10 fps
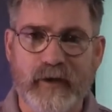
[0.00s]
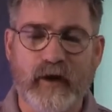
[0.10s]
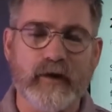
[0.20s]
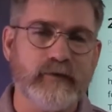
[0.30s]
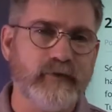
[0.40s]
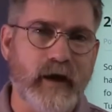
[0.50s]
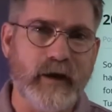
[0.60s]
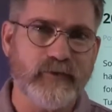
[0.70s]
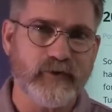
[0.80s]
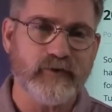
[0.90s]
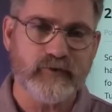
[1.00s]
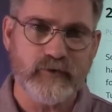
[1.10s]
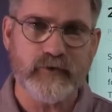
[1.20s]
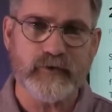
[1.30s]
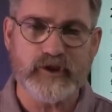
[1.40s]
They are advisors
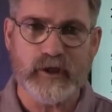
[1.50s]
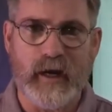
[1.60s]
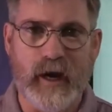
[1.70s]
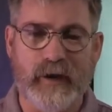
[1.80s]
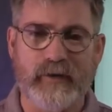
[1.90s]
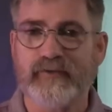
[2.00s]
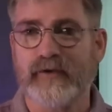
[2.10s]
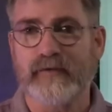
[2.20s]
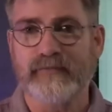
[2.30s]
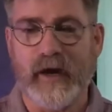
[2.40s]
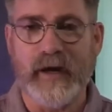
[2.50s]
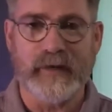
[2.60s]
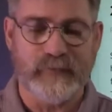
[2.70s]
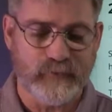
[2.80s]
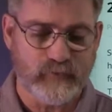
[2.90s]
to the jihadists that are
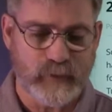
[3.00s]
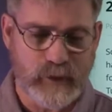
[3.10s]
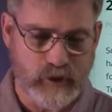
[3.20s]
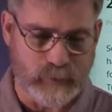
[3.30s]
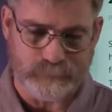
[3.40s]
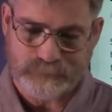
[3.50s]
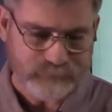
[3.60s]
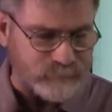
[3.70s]
fighting in this region.